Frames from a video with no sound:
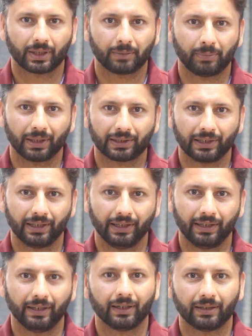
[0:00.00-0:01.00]

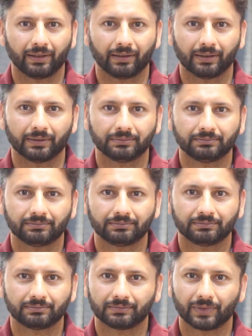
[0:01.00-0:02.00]
especially
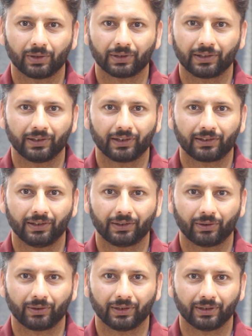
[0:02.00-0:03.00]
all the
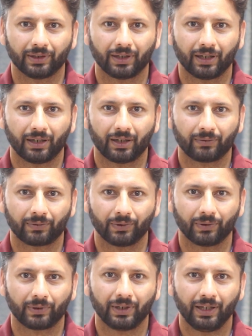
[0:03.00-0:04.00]
nurses on our
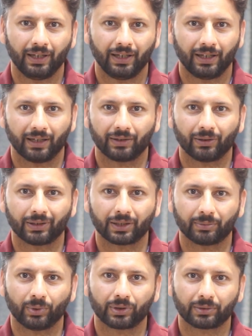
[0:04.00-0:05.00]
floor and all the
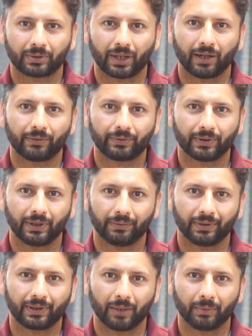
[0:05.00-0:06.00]
sports staff. They
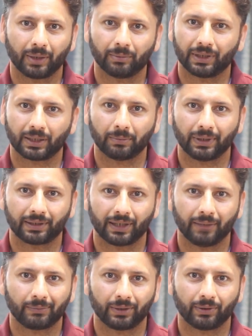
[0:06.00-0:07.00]
will come in multiple
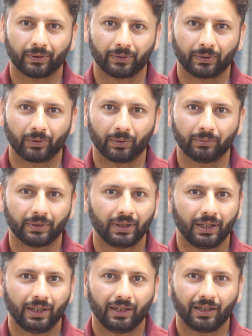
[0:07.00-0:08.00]
times into our room,
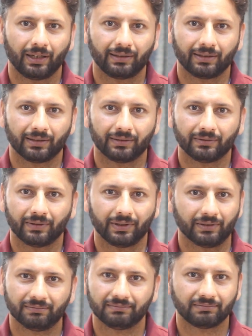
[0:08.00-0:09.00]
and we
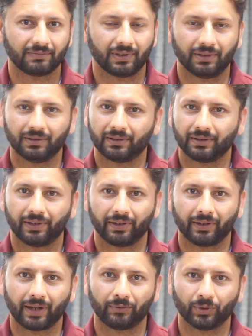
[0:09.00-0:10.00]

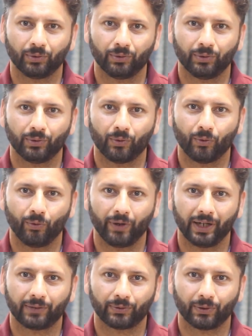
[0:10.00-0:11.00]
didn't have to
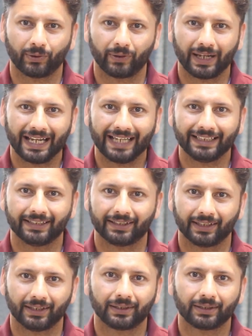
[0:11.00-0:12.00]
wait for
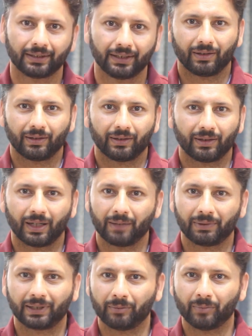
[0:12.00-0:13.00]
anything. I
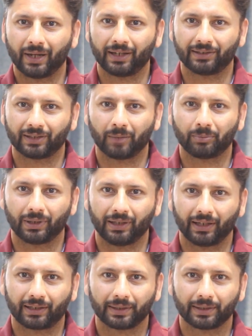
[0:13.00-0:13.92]
will give my example.